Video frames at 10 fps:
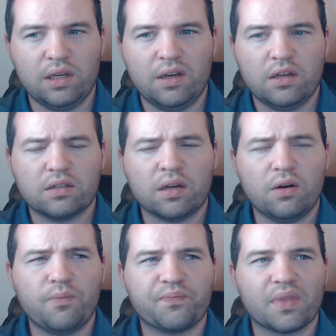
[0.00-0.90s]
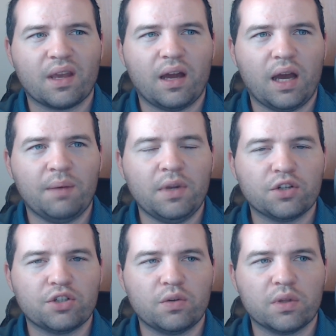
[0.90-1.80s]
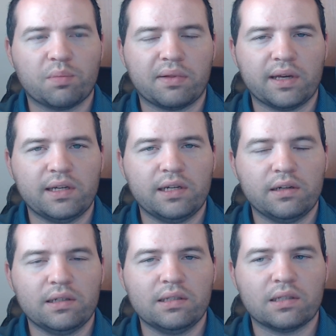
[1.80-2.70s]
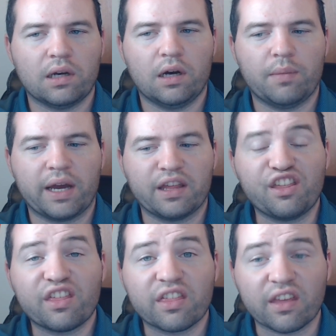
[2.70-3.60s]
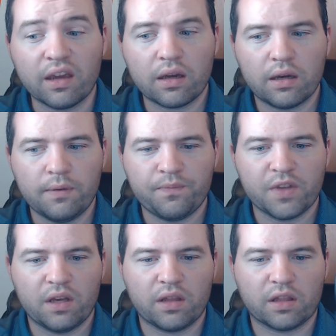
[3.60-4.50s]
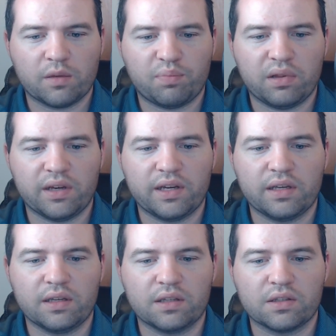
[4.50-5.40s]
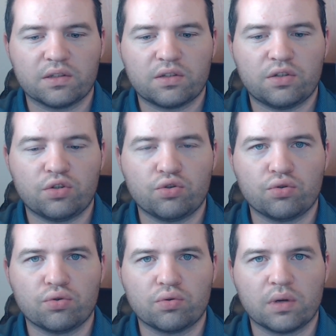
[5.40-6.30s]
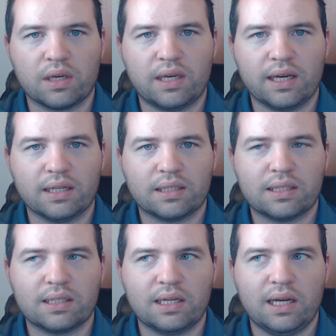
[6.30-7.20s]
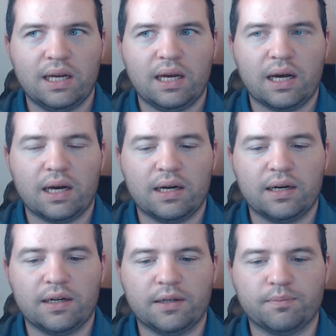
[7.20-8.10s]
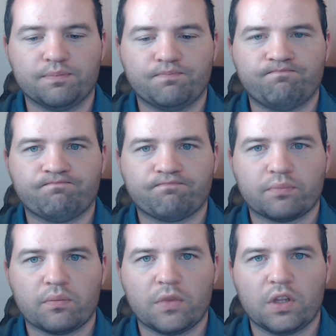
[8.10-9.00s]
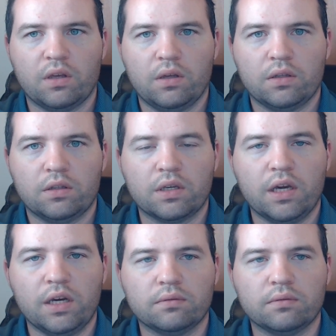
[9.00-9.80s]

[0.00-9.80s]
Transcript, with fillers: So I'm not sure what the play here is. Um, I think that the play is to get um, to get